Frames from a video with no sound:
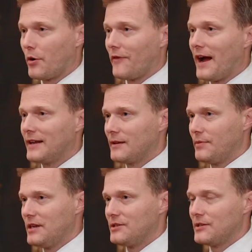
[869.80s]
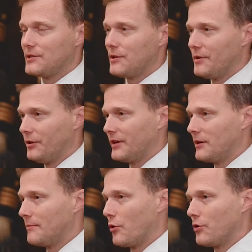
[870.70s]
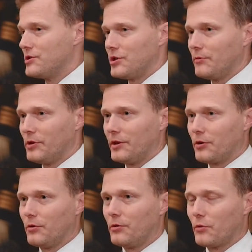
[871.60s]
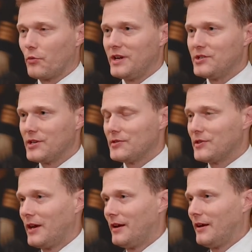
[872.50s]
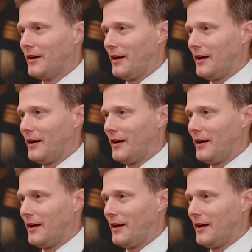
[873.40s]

providing peace and stability in important geopolitical regions,